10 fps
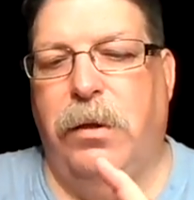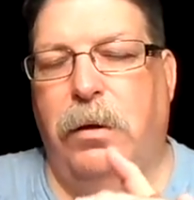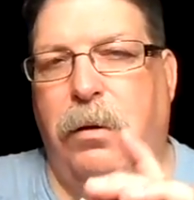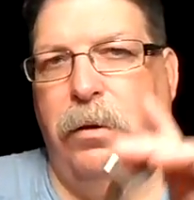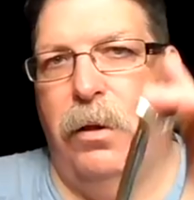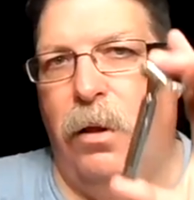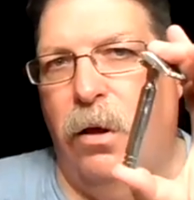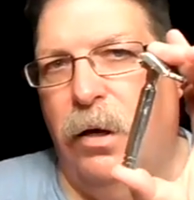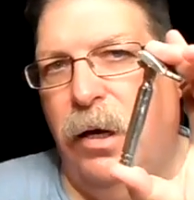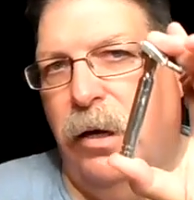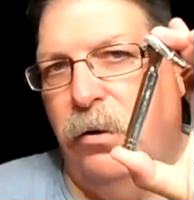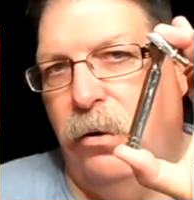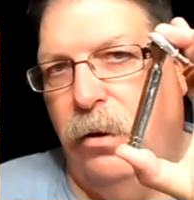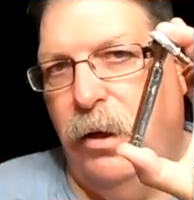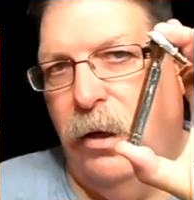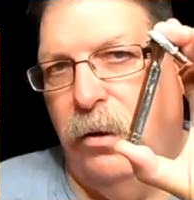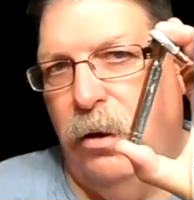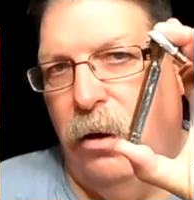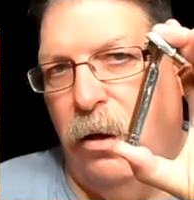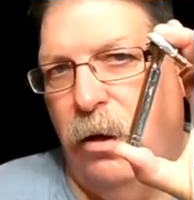with the long handle
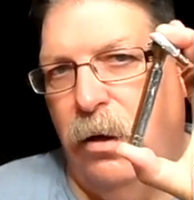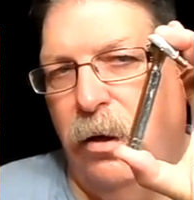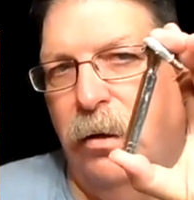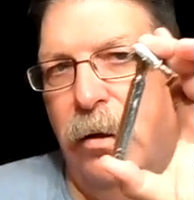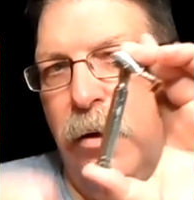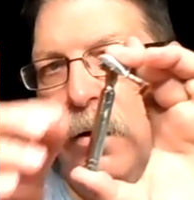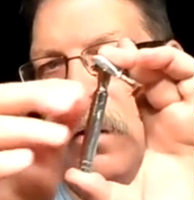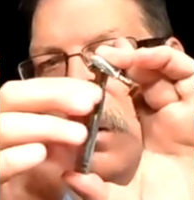and the long